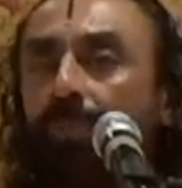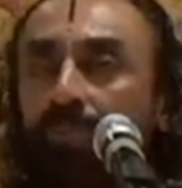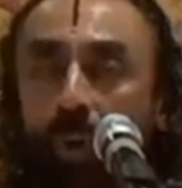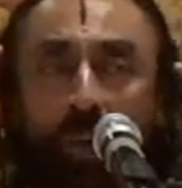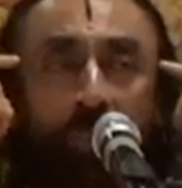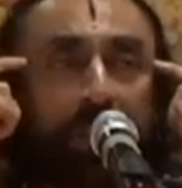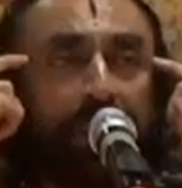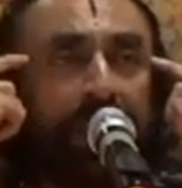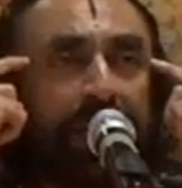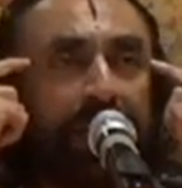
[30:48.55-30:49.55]

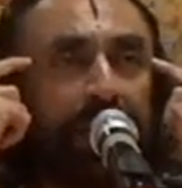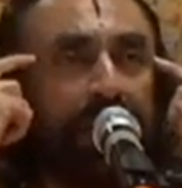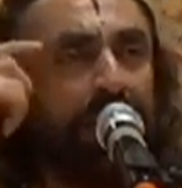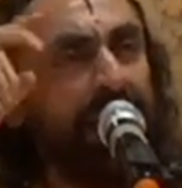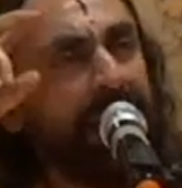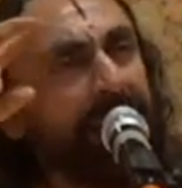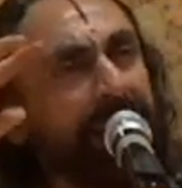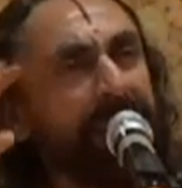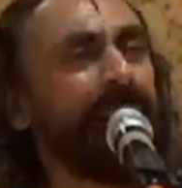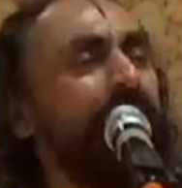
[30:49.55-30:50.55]
Moment the
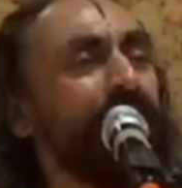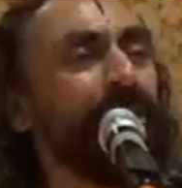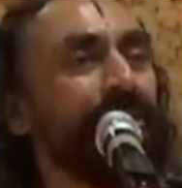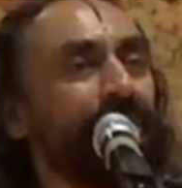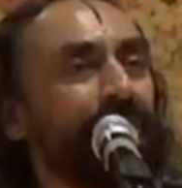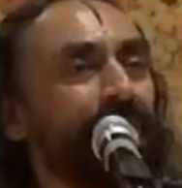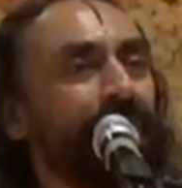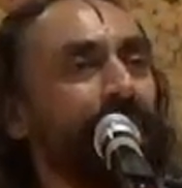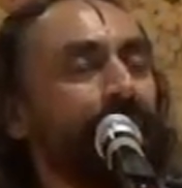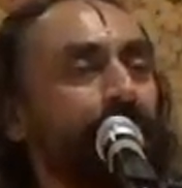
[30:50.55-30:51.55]
intellect decides,
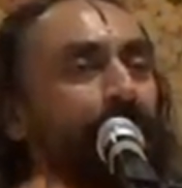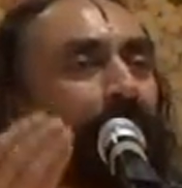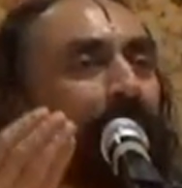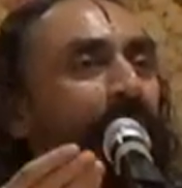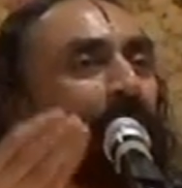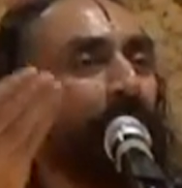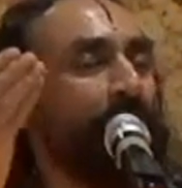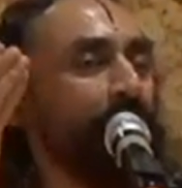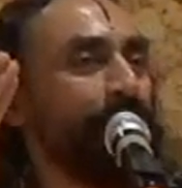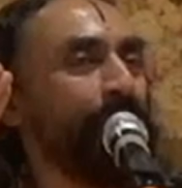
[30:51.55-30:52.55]
the belief
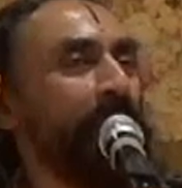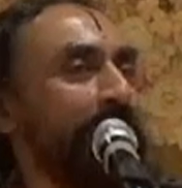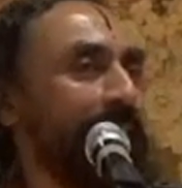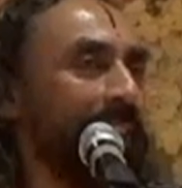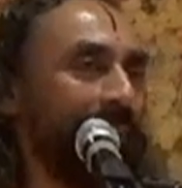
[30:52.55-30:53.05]
is made.